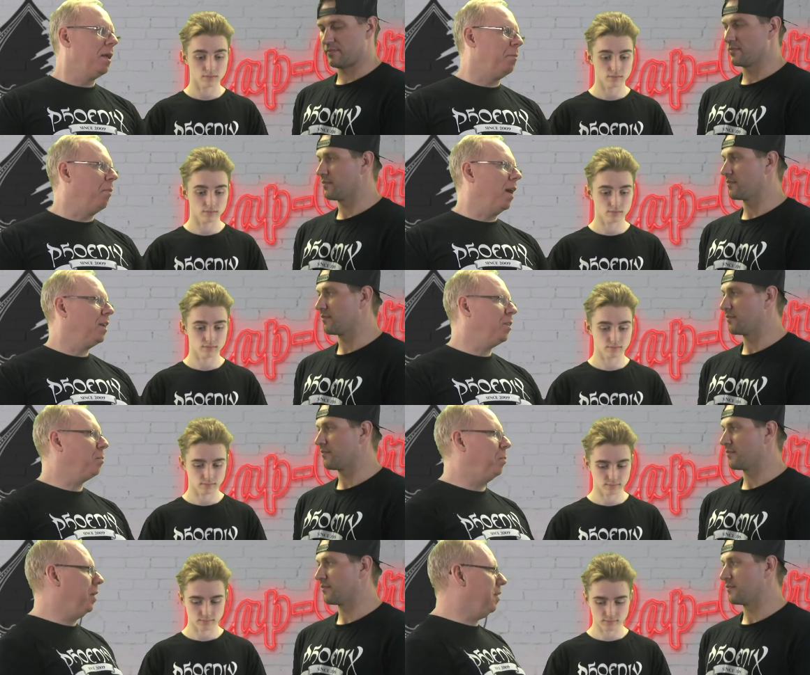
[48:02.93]
Speaker 1: It might
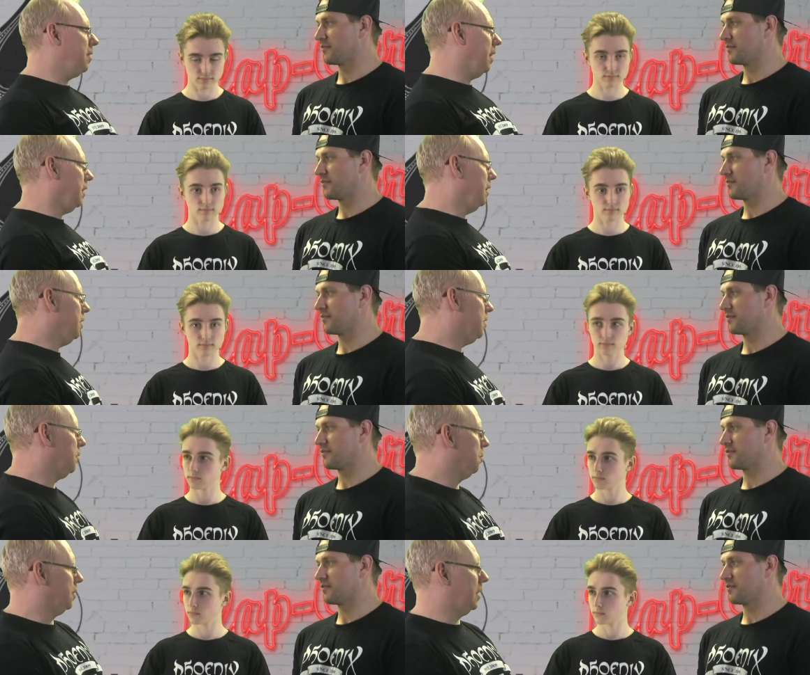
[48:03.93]
not be that easy
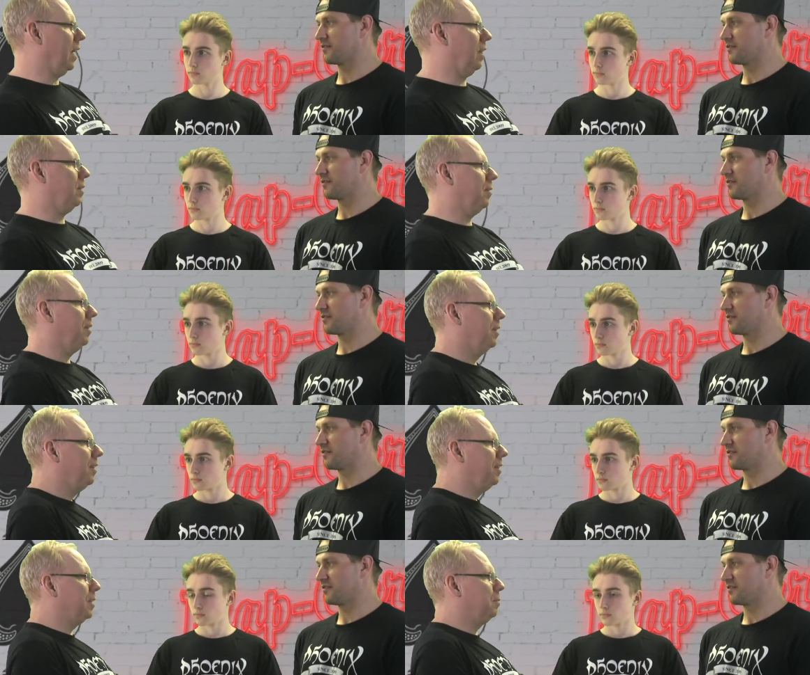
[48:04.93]
to sell,
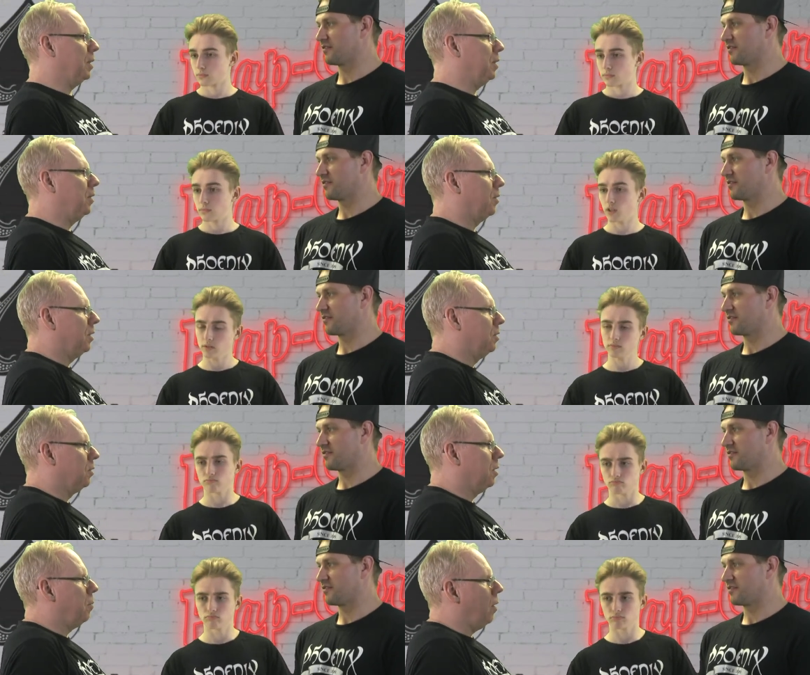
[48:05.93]
especially not yeah.
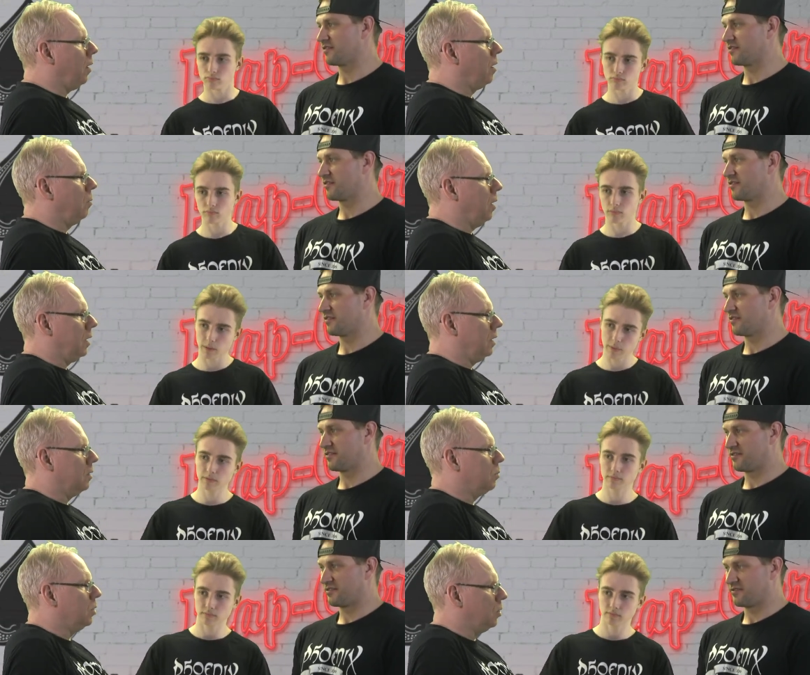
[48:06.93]
into the American
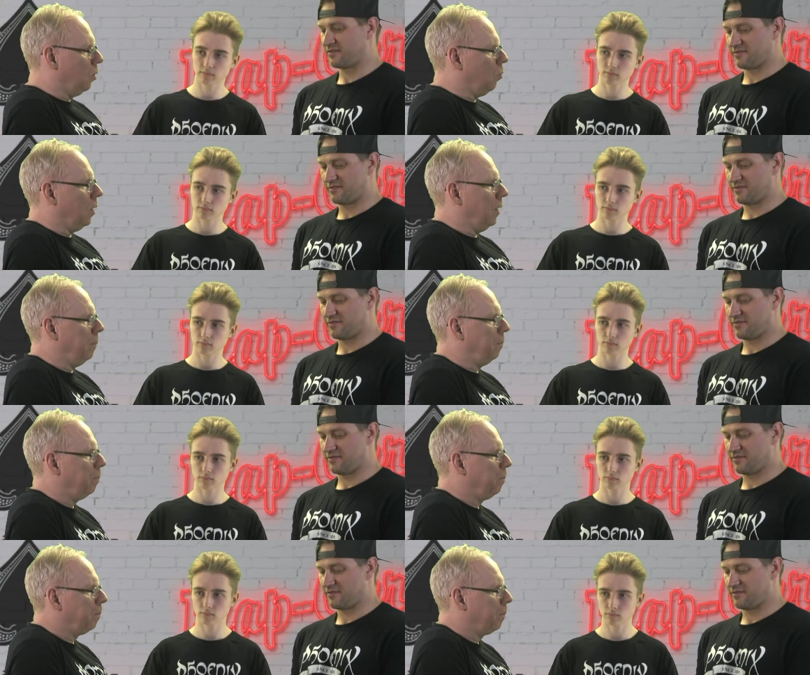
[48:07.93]
market. Maybe. You know why?
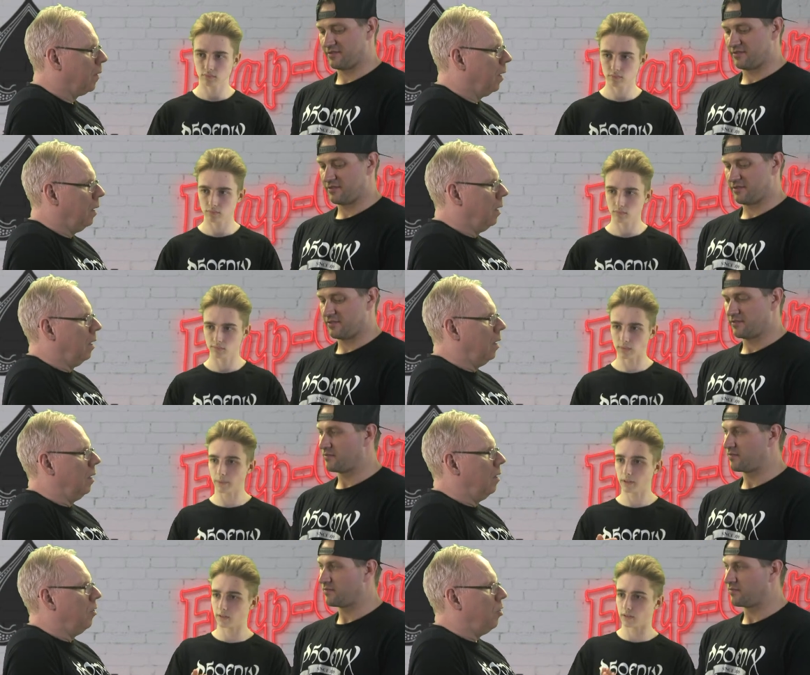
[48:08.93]

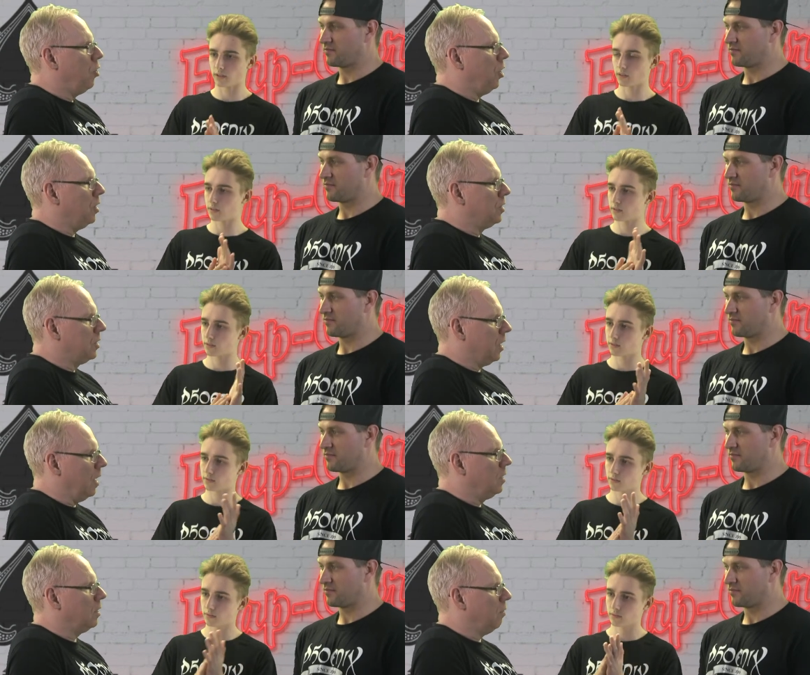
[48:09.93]
Maybe uh, the
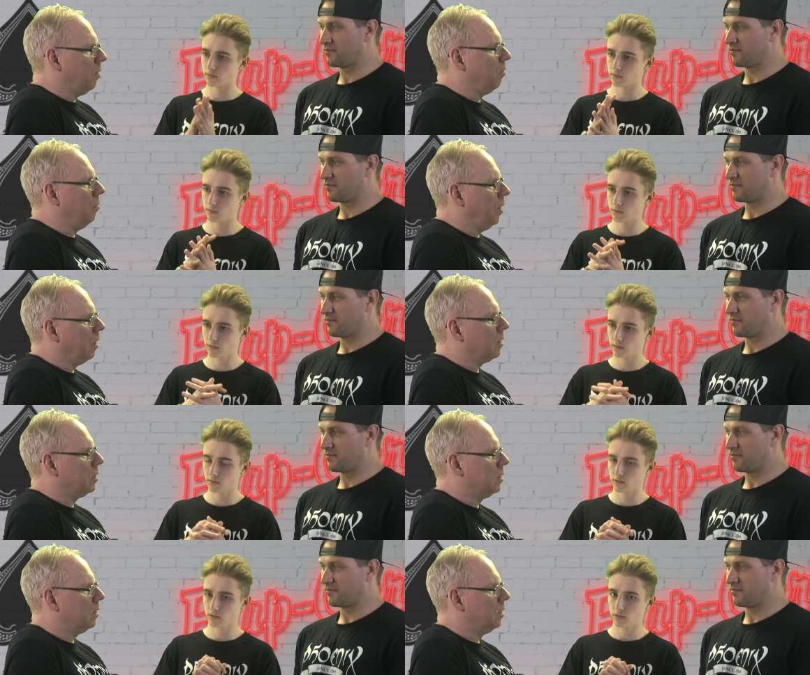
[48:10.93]
sizes of the
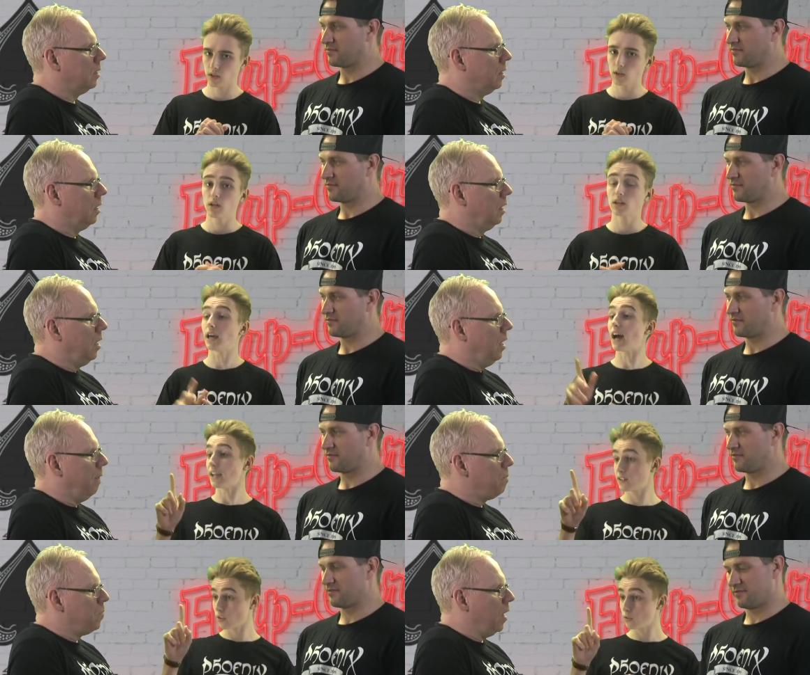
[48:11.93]
fingers.
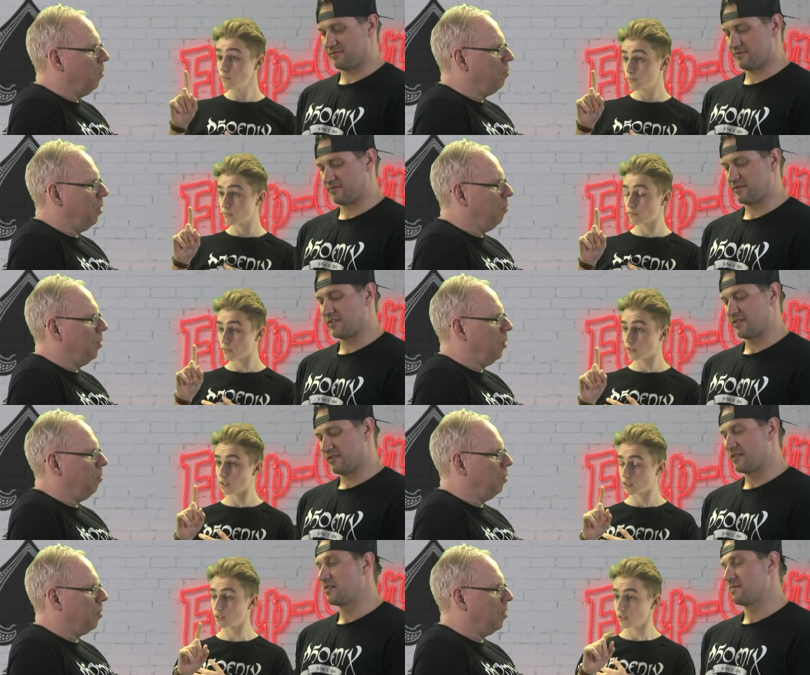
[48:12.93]
I know. If if you
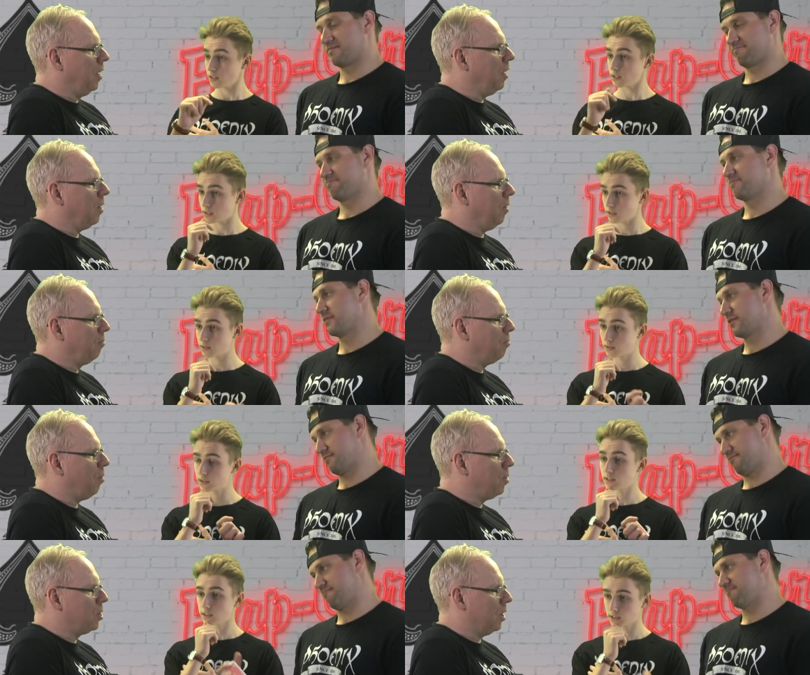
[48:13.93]
if you think of
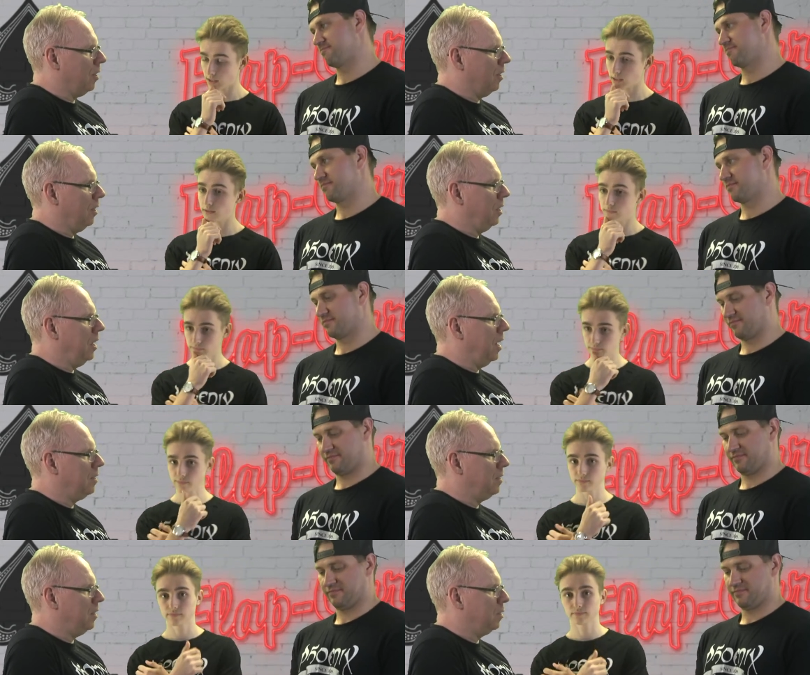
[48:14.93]
Roger, he
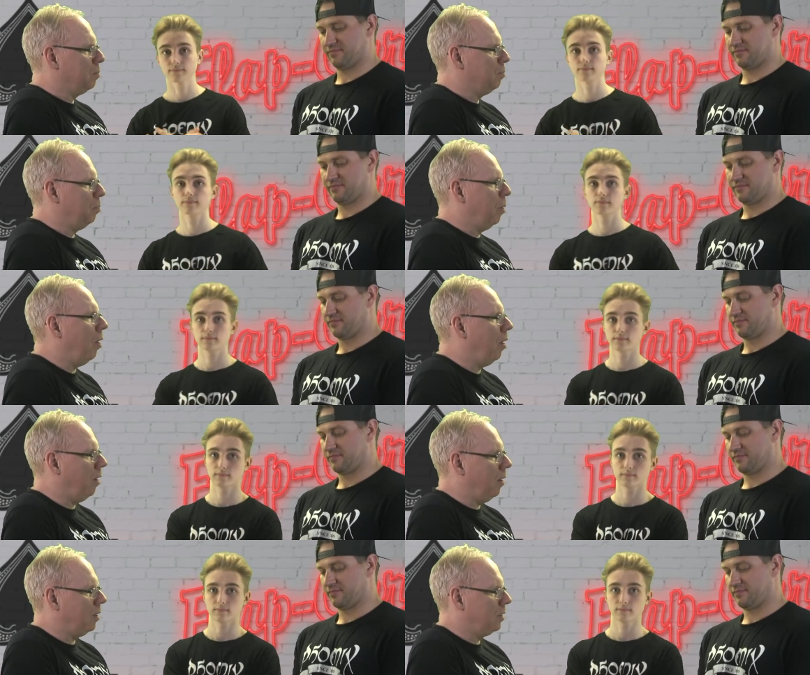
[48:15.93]
has these
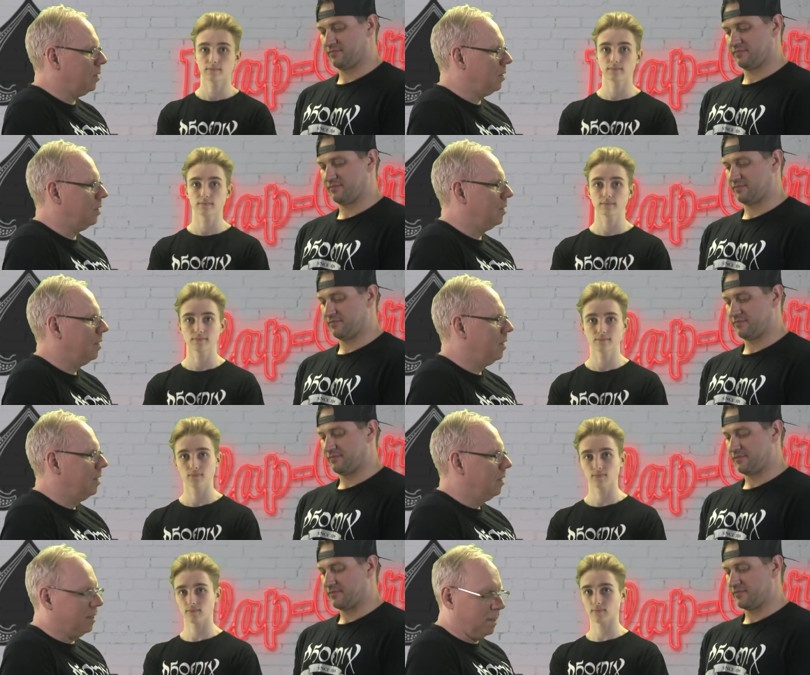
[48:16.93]
paws,
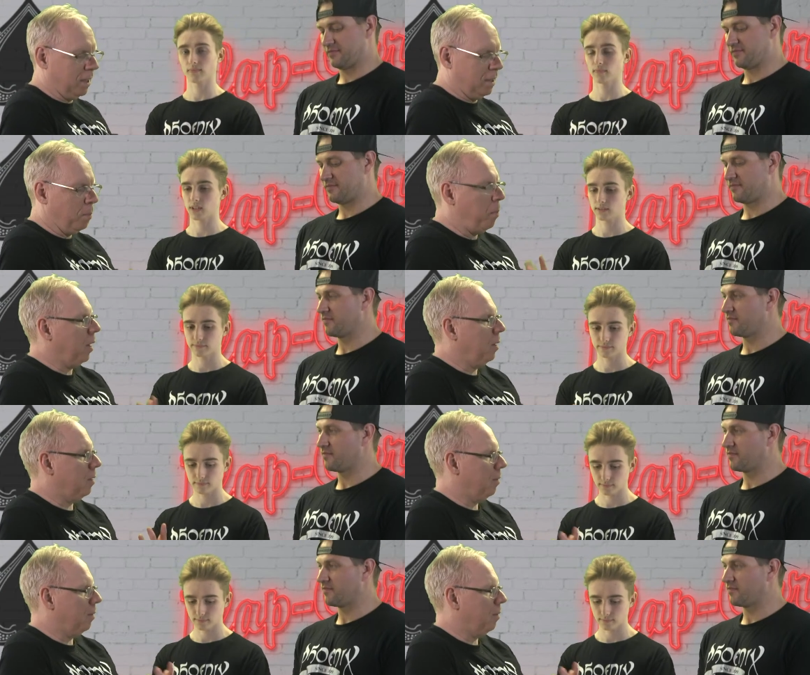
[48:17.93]
like the big